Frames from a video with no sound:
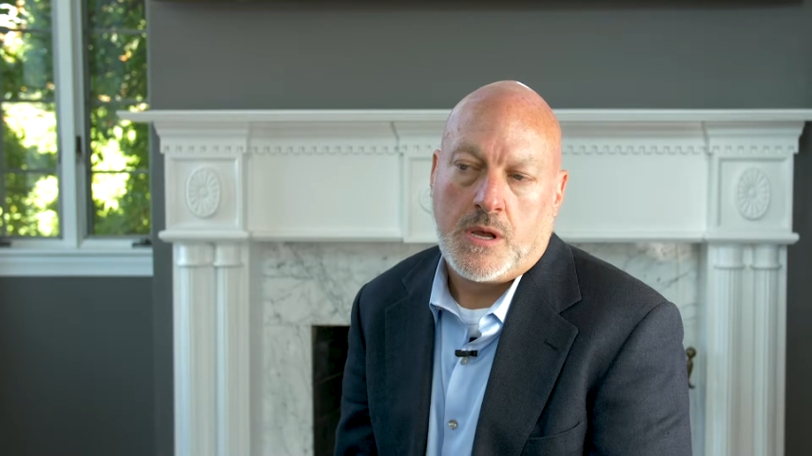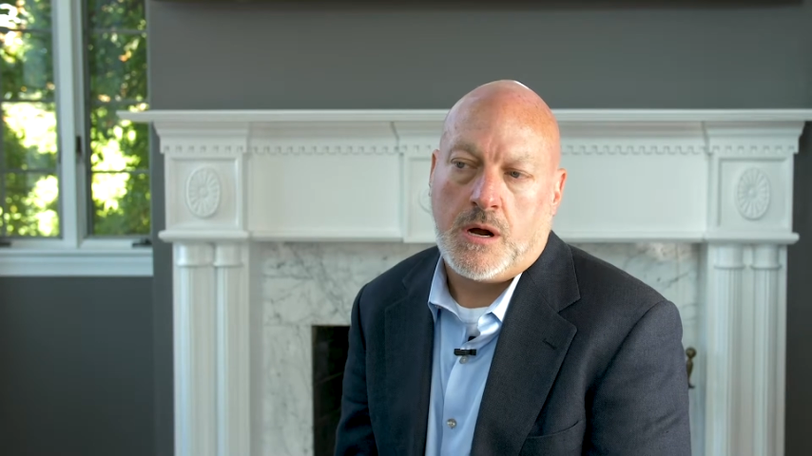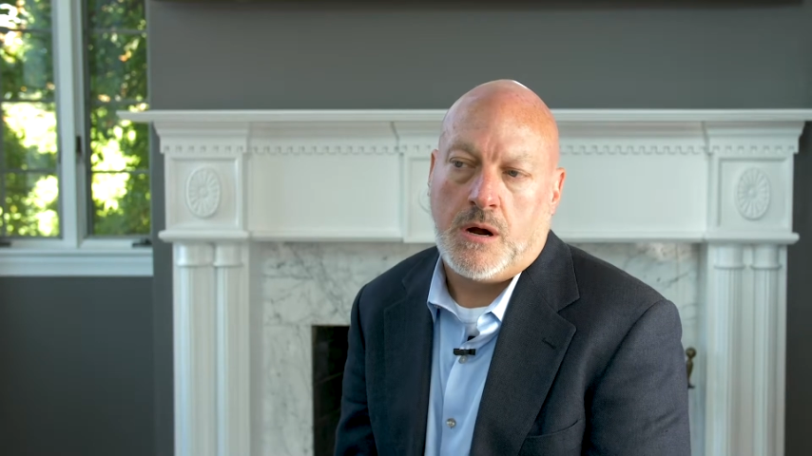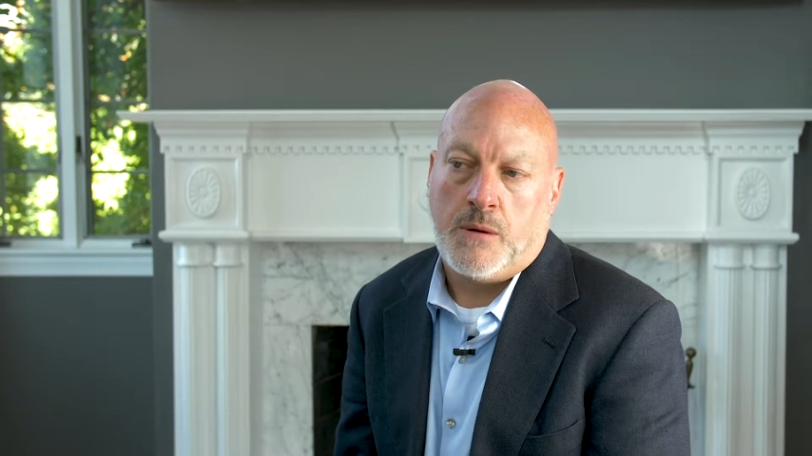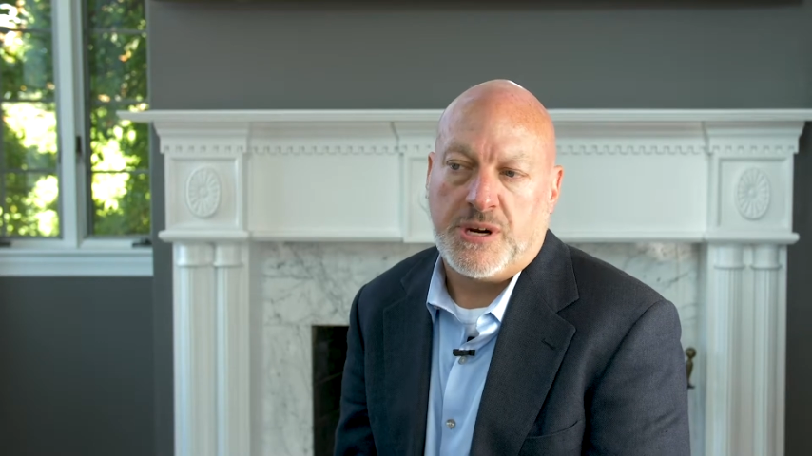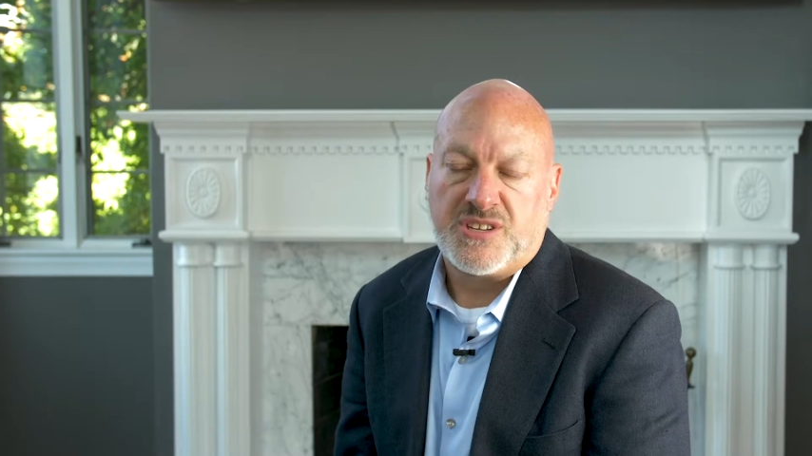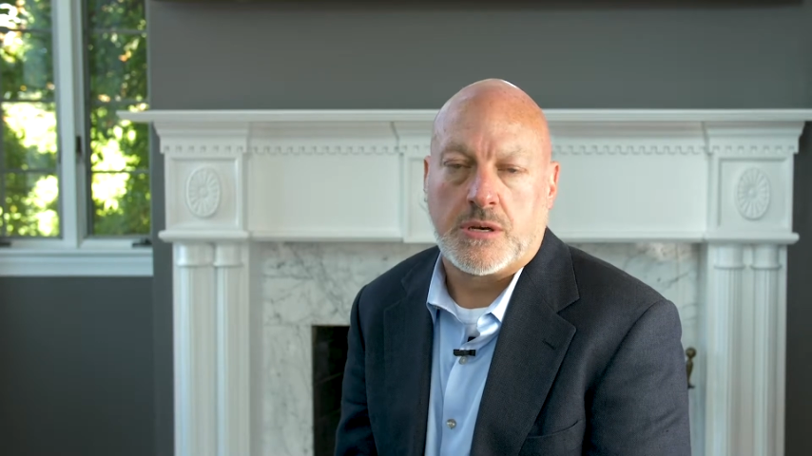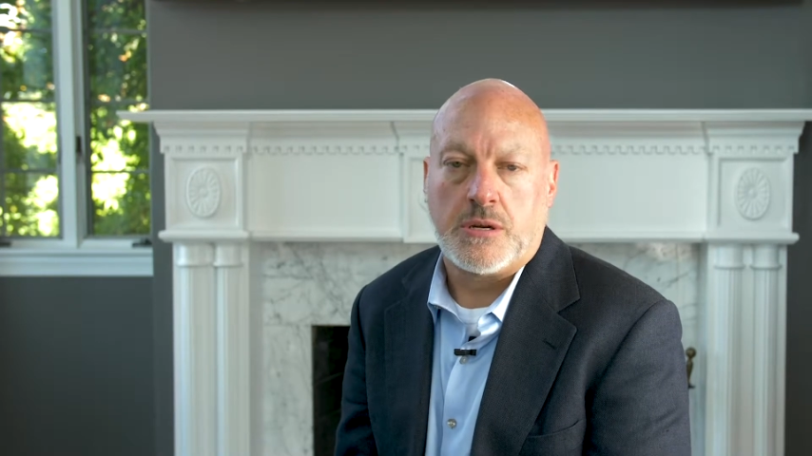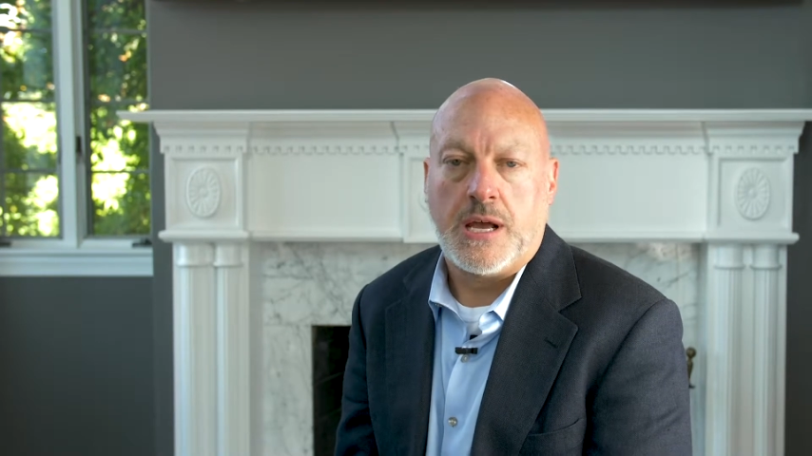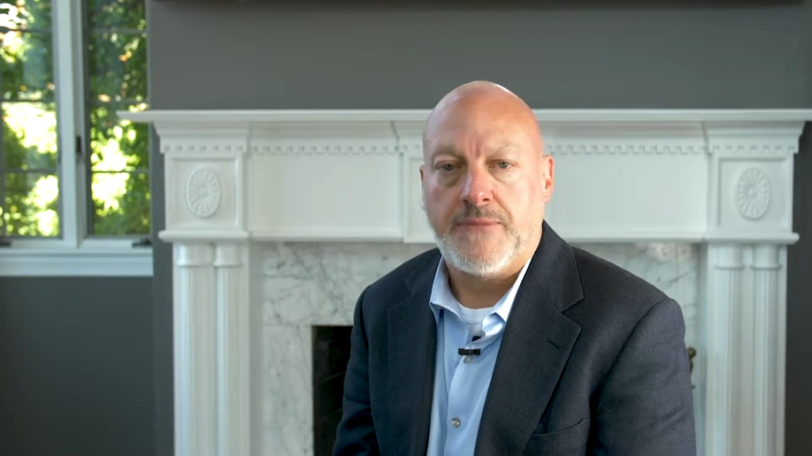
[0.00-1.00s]
but it's
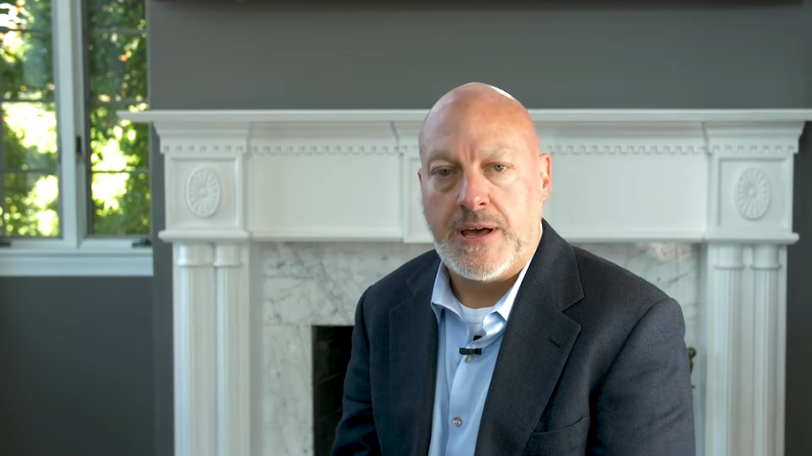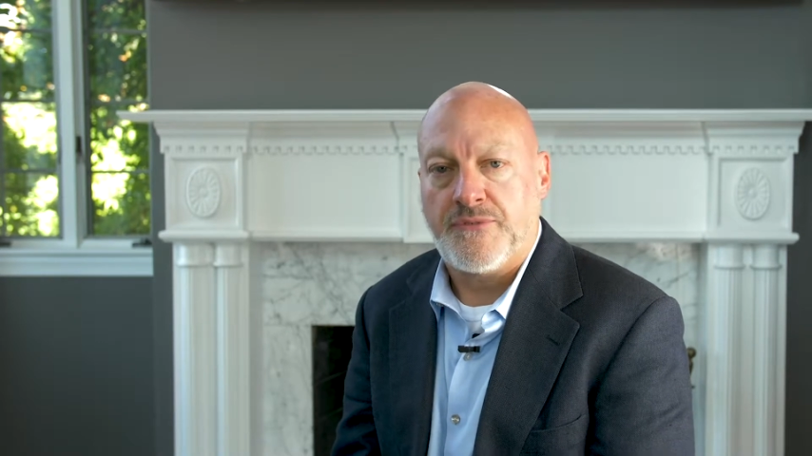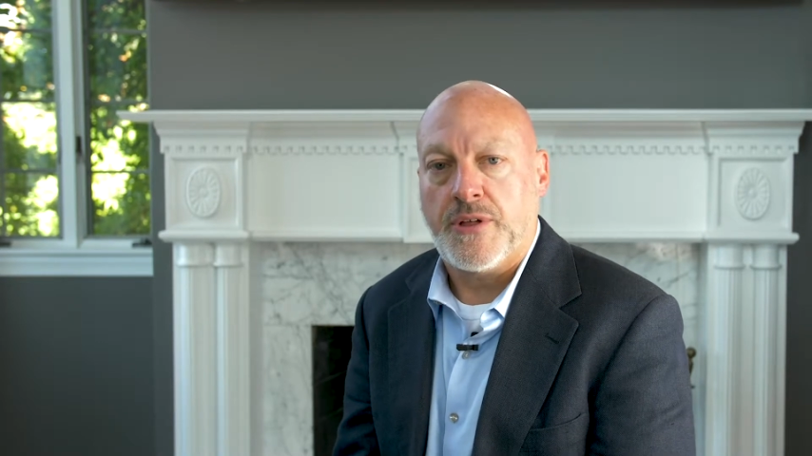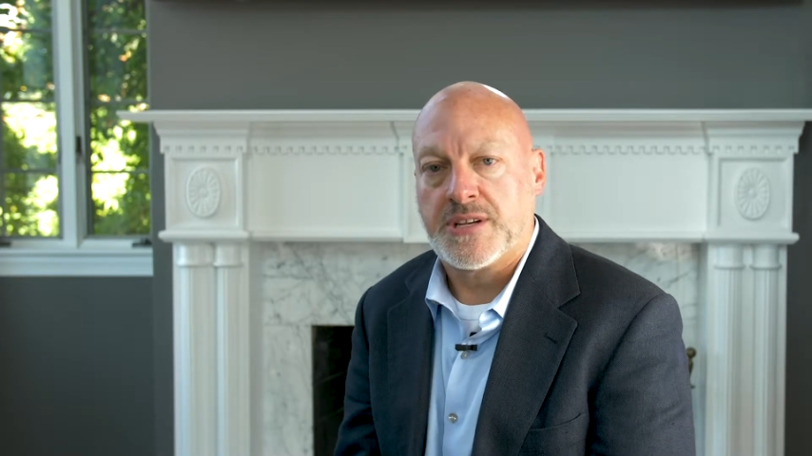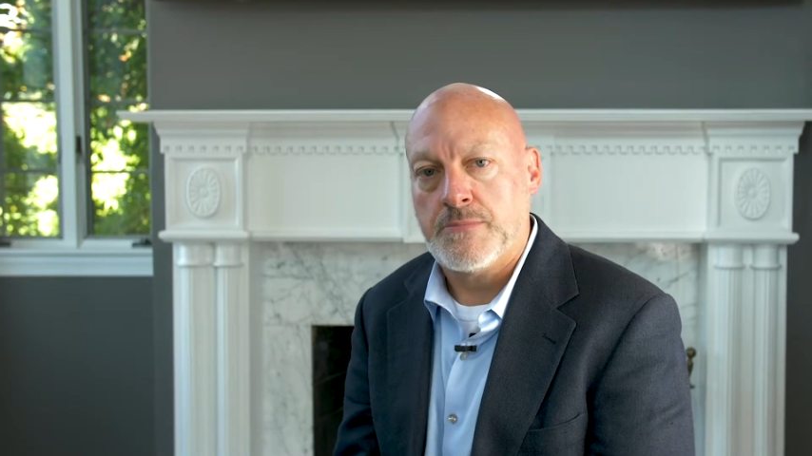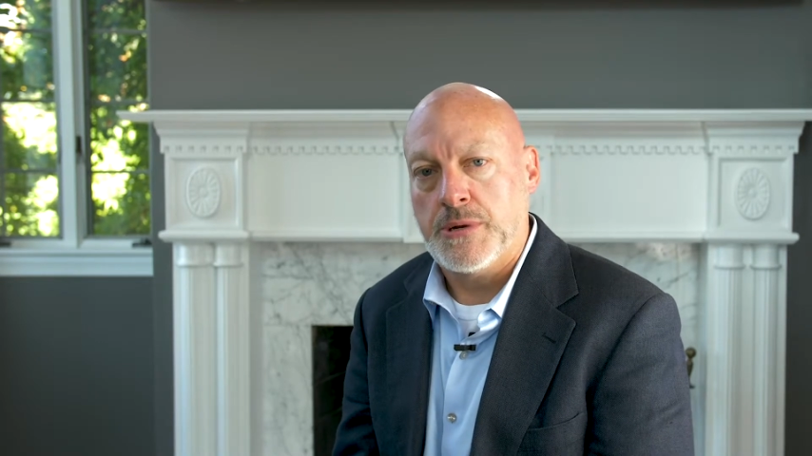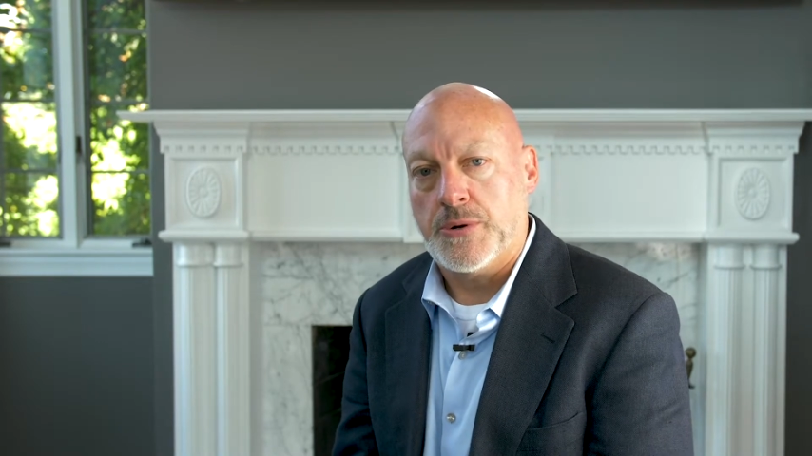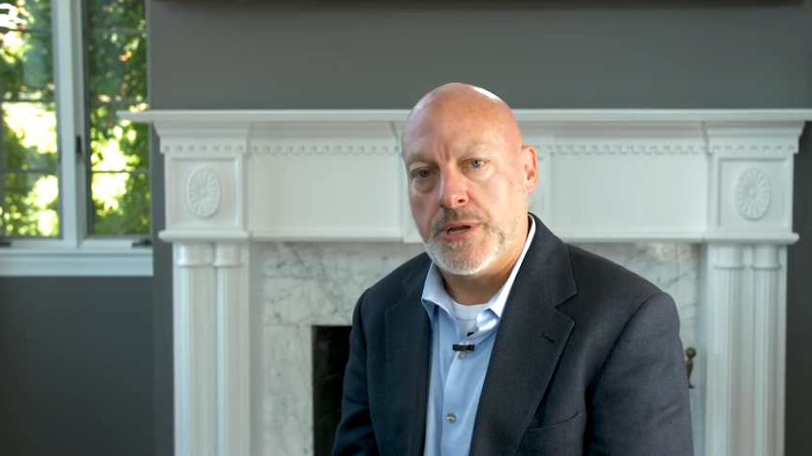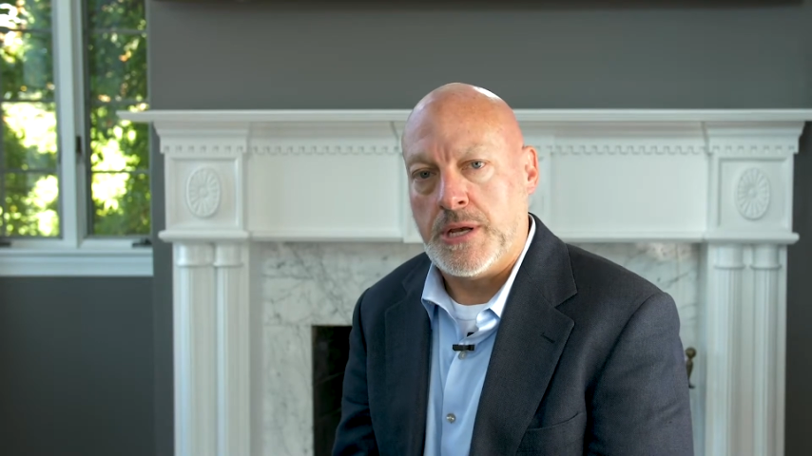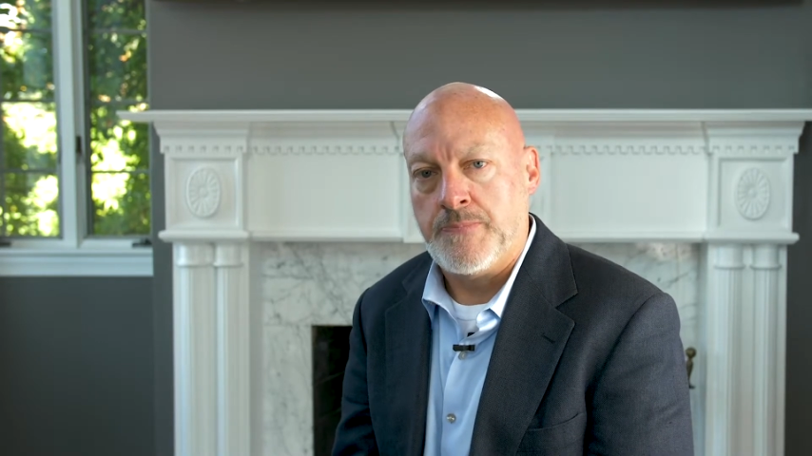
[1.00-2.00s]
good to have that
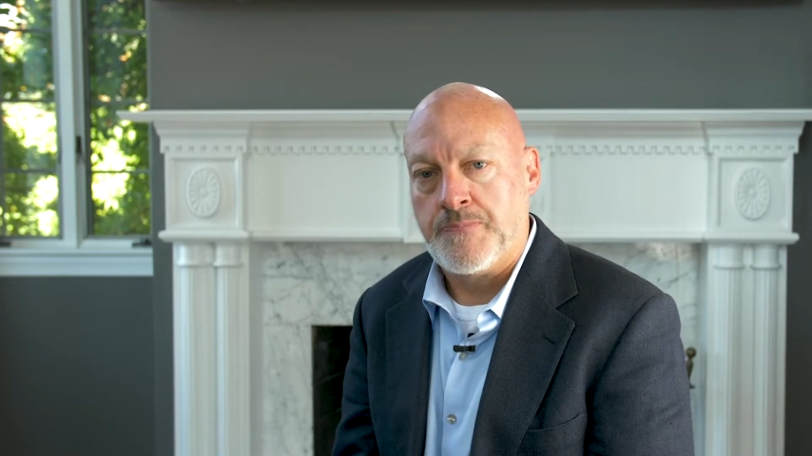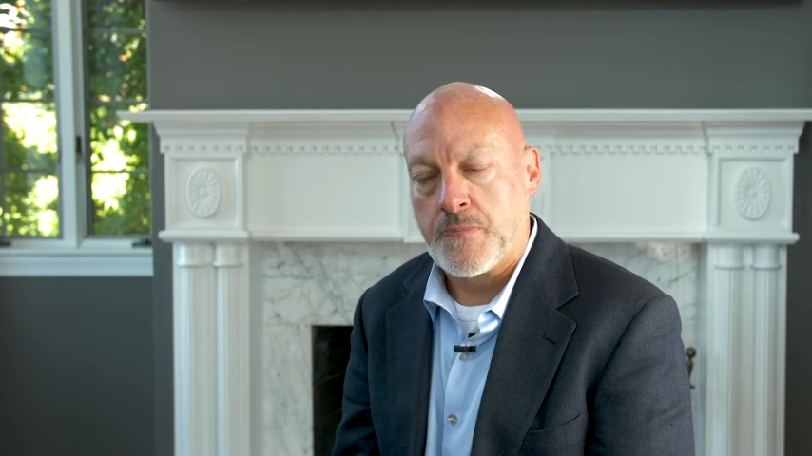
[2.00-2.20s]
flexibility.